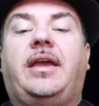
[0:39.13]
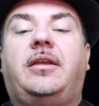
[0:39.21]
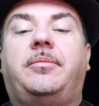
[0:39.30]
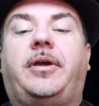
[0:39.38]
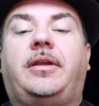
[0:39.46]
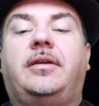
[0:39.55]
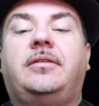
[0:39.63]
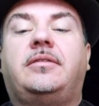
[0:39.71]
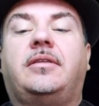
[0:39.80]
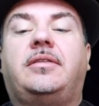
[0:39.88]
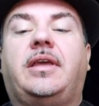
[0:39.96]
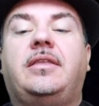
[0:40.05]
antibiotic
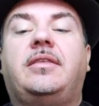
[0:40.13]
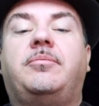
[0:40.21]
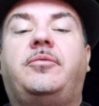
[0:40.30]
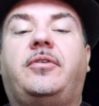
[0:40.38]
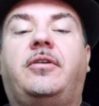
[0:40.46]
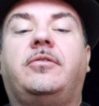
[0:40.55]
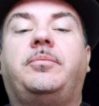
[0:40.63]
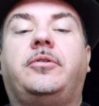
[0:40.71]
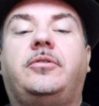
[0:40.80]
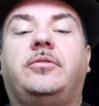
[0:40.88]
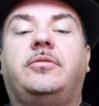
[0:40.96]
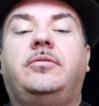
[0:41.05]
that they themselves
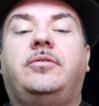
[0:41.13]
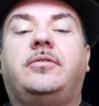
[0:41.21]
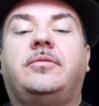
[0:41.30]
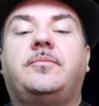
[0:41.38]
produce.